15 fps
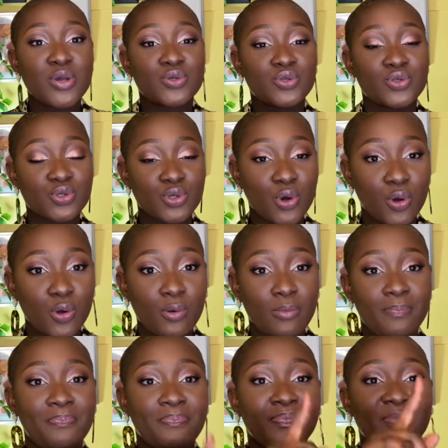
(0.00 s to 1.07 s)
So
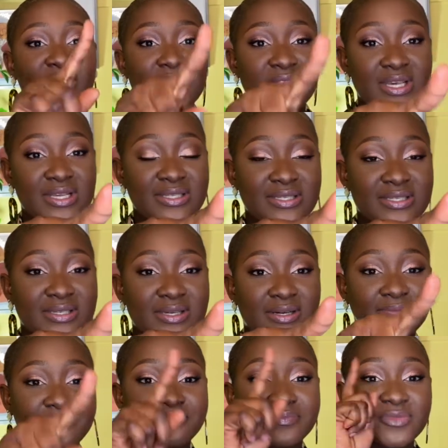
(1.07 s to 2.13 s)
this
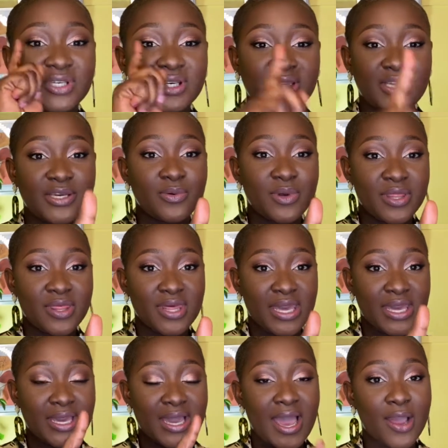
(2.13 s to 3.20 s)
Kiwi
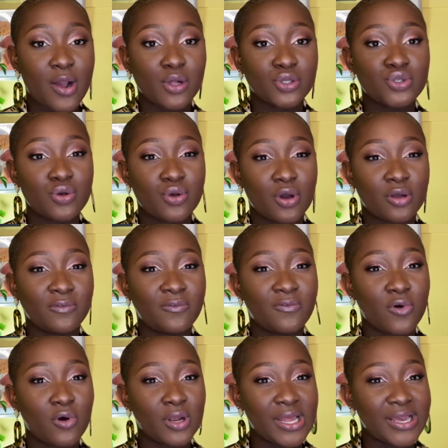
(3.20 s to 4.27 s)
thing I also got
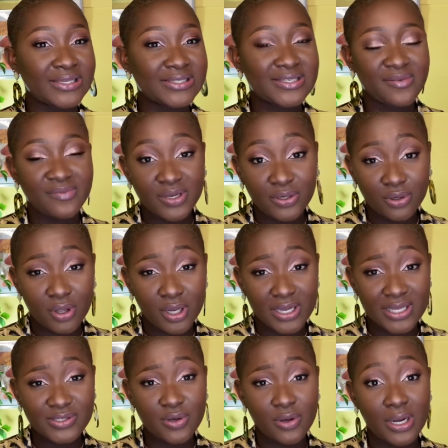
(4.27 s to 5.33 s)
for like seven
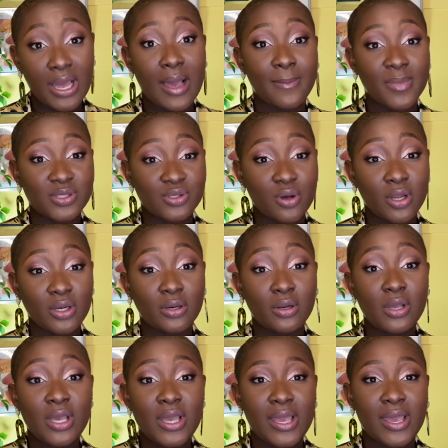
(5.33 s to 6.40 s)
dollars on Amazon,
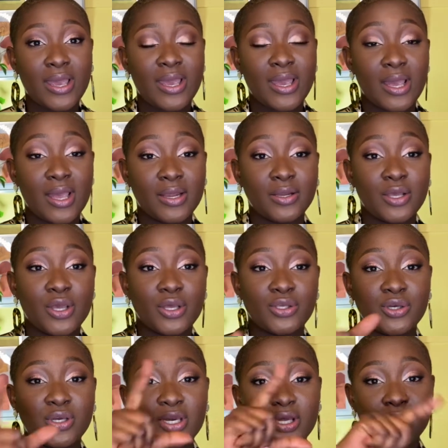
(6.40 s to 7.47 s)
and
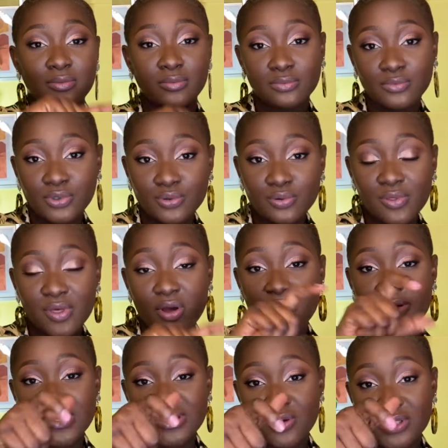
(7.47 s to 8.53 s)
you can do the
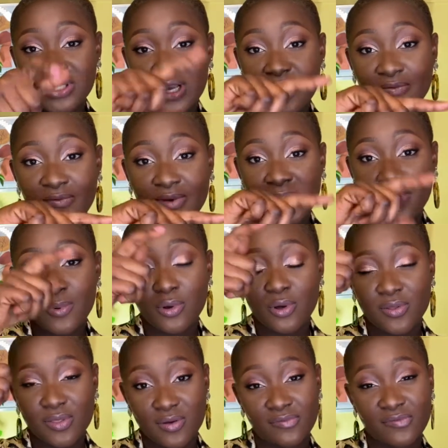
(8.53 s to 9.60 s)
horizontal flip
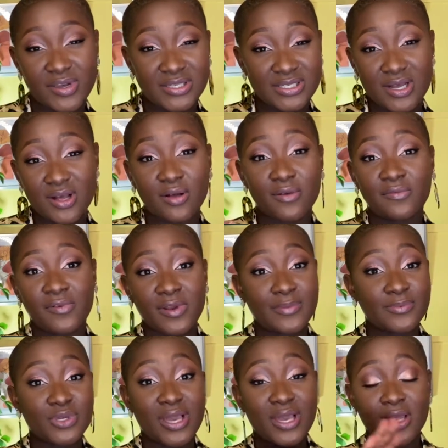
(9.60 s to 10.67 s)
or the vertical flip,
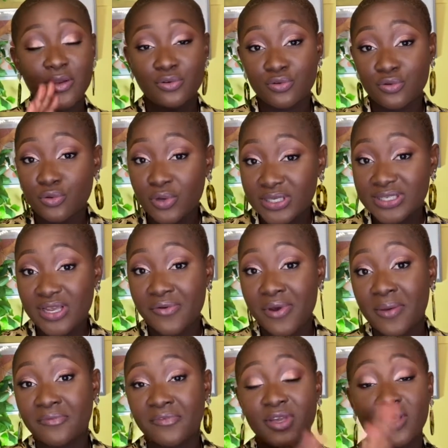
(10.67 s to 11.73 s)
so I can do
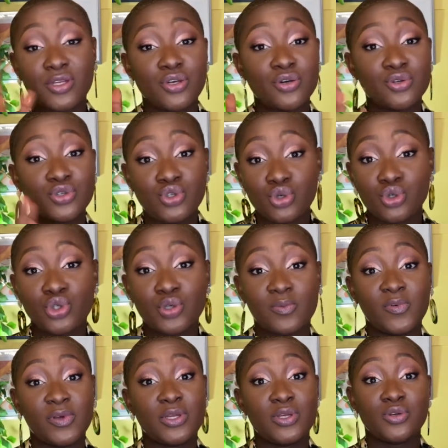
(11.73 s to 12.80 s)
Instagram videos, YouTube
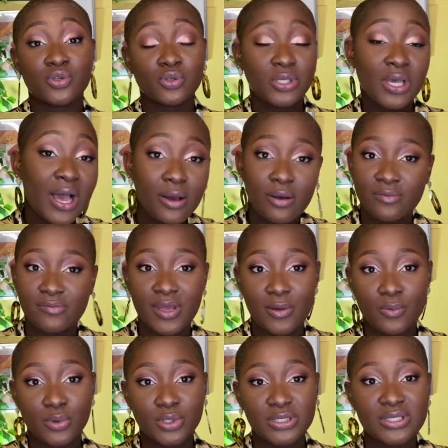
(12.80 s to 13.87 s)
videos, however I
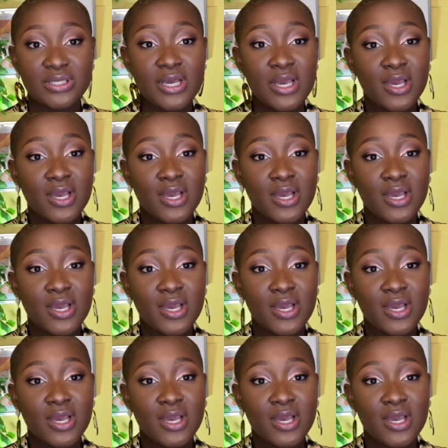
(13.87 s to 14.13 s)
want